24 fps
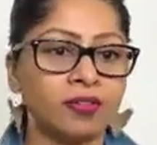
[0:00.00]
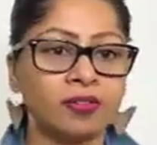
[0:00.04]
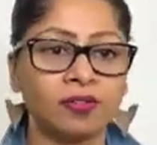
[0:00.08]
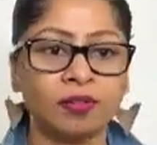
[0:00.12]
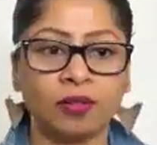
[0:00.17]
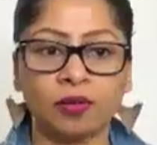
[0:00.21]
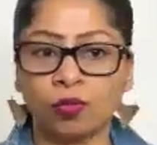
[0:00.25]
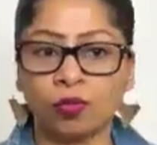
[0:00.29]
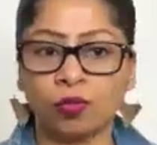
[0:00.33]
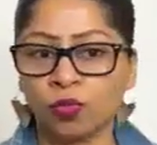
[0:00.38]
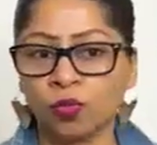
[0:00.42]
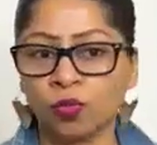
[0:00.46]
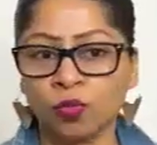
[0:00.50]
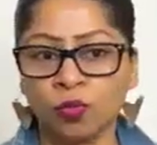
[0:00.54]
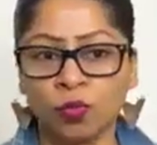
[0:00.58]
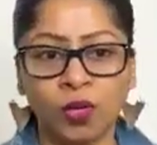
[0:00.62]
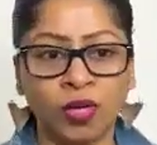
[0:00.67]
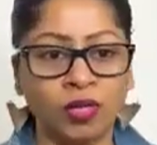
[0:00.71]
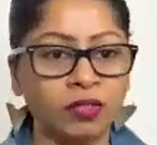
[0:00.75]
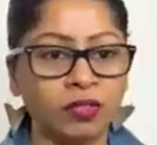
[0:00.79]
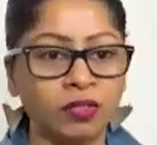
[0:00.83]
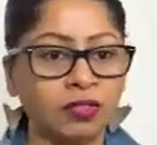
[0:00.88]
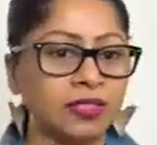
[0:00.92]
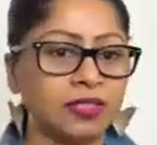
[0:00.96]

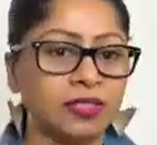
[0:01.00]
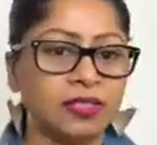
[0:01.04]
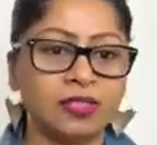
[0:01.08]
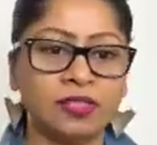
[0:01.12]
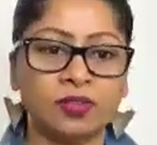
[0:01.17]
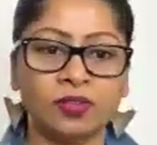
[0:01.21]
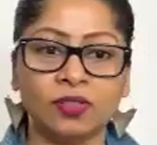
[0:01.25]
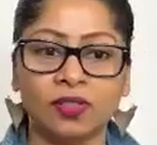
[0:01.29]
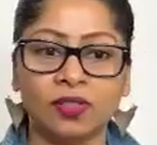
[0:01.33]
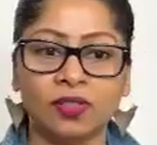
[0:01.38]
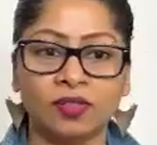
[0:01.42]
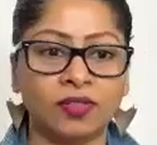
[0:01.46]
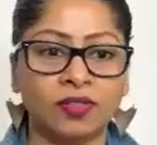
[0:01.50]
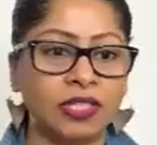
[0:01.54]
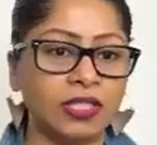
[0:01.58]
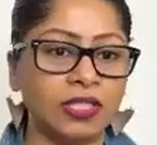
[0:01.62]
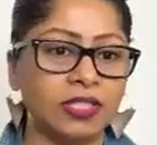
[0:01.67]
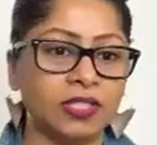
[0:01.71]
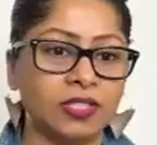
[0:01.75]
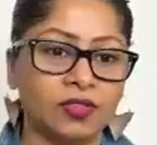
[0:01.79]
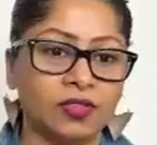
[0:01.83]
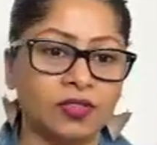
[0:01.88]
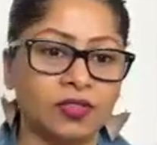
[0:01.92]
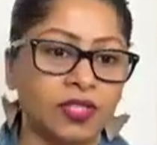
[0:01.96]
wellness sort of an
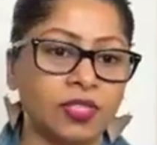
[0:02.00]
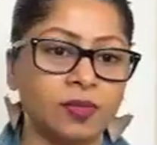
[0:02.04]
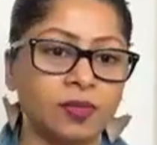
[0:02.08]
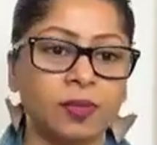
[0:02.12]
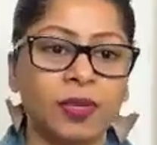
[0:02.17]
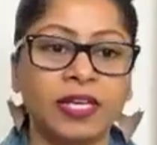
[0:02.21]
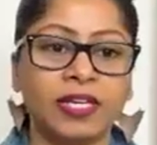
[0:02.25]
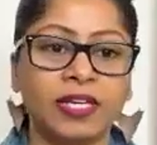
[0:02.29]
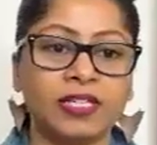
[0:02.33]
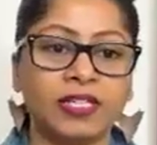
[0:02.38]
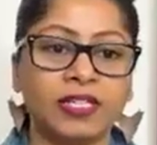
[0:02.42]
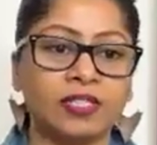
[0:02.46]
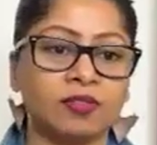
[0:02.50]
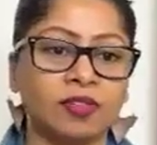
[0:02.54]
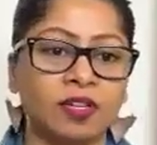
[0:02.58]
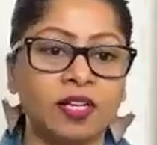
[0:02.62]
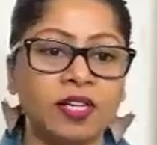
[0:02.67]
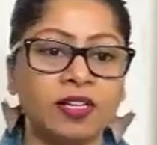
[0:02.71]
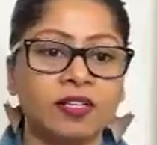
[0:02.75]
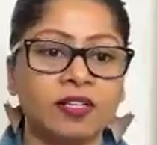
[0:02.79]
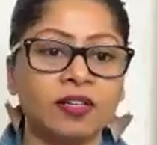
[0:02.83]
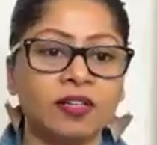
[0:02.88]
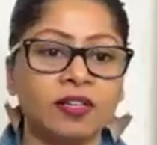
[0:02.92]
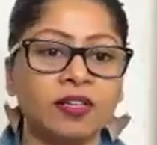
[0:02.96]
industry space,
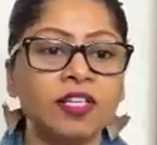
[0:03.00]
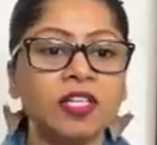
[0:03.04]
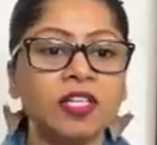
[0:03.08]
right?